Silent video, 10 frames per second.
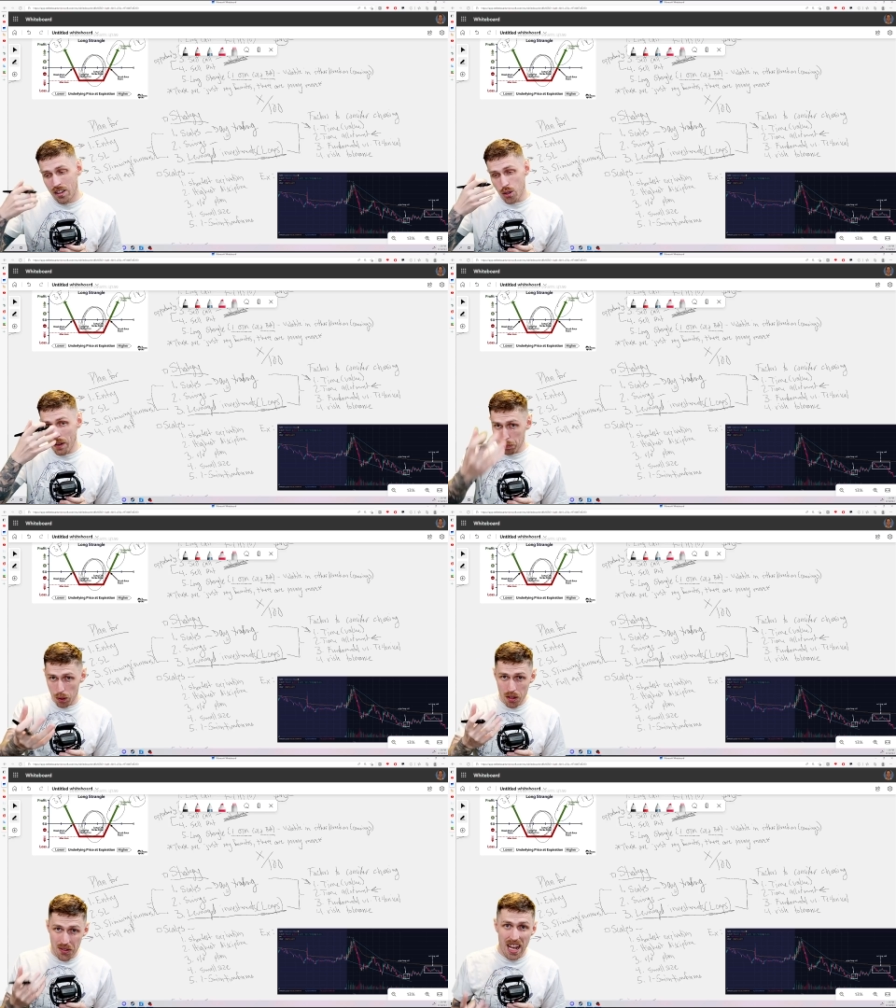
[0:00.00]
have to
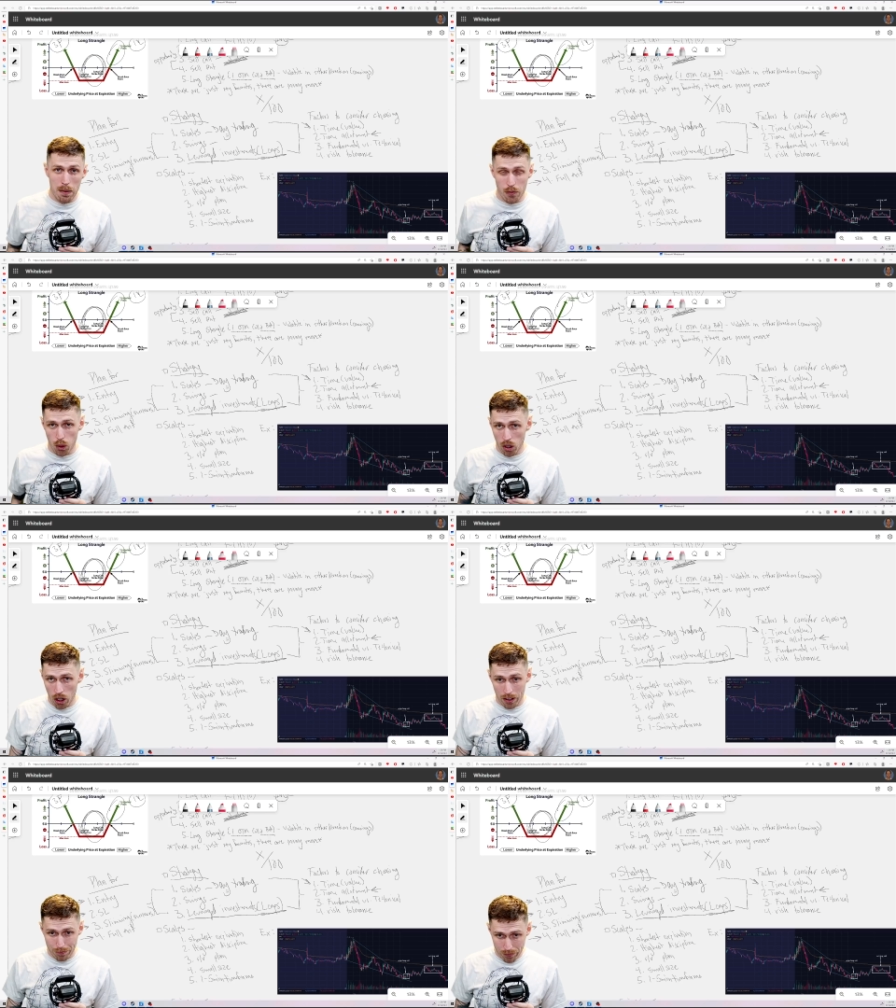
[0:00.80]
put in the time if you want to
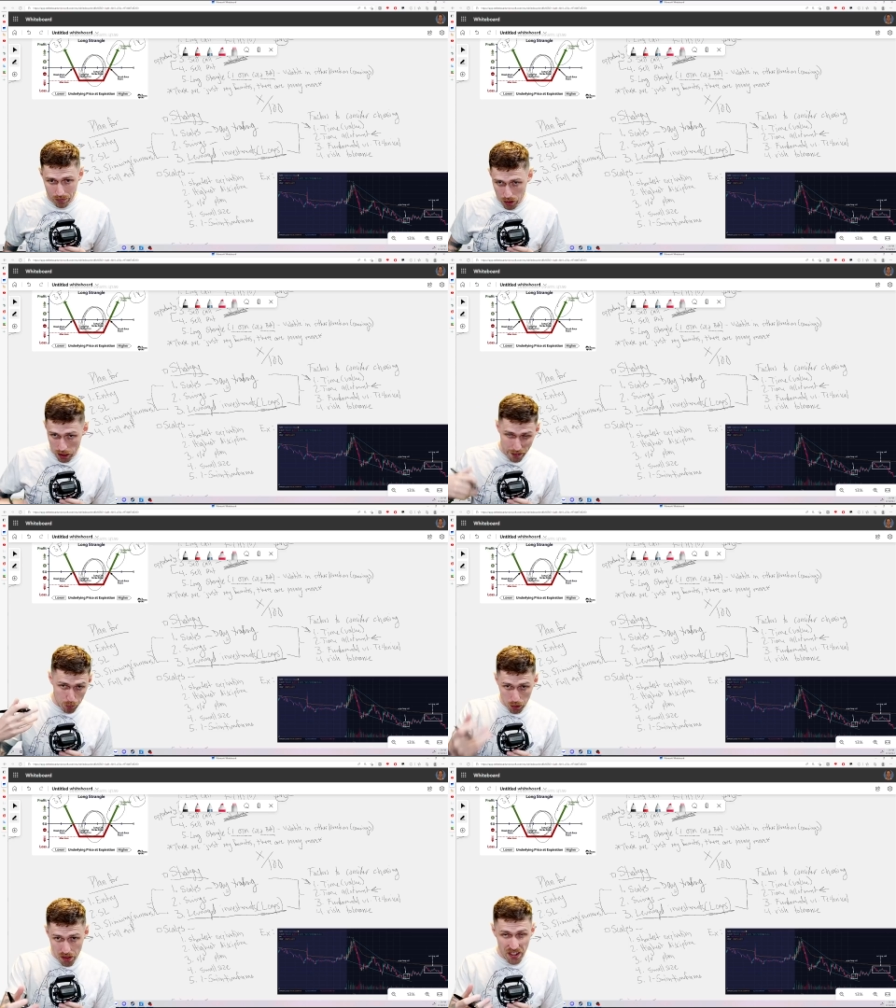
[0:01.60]
learn. You're going to have to
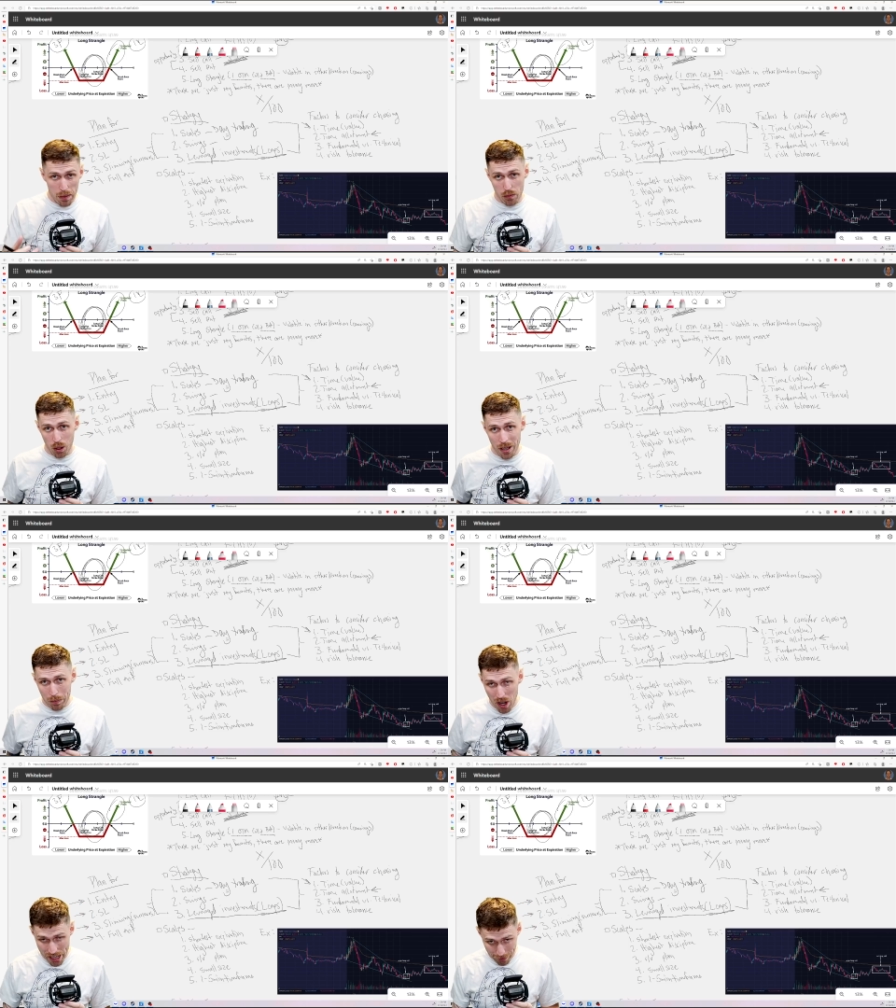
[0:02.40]
put in the time if you want to make
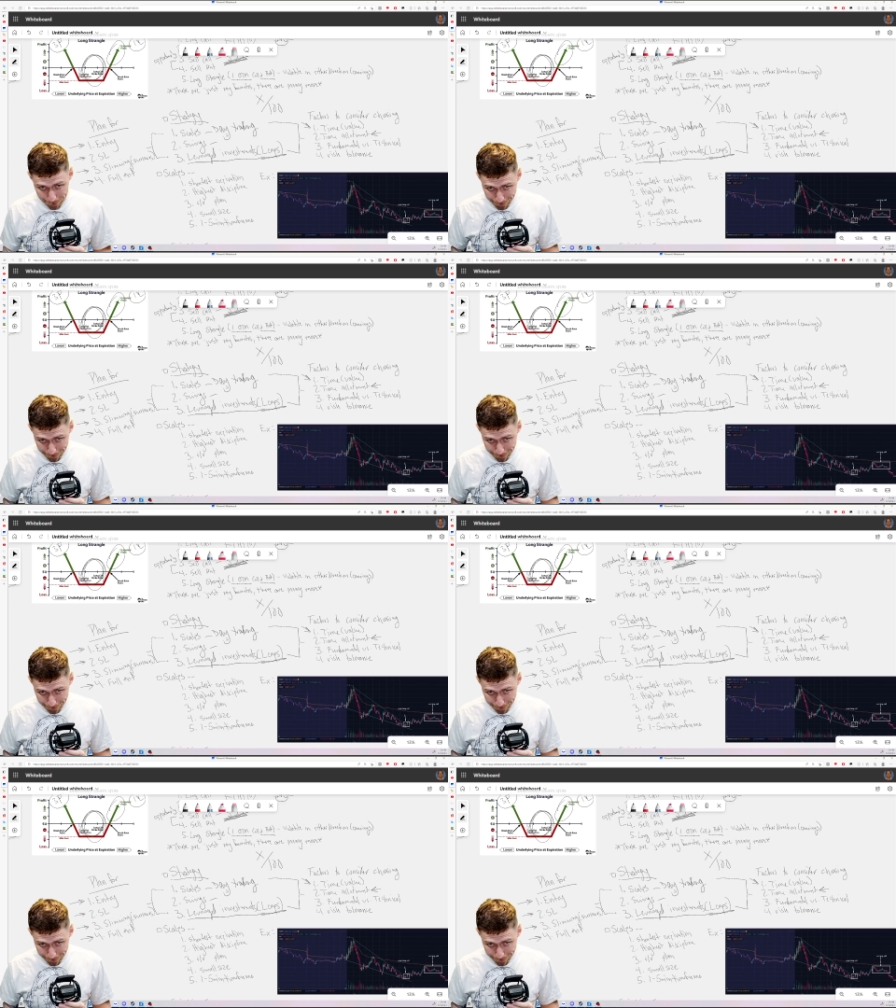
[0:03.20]
money.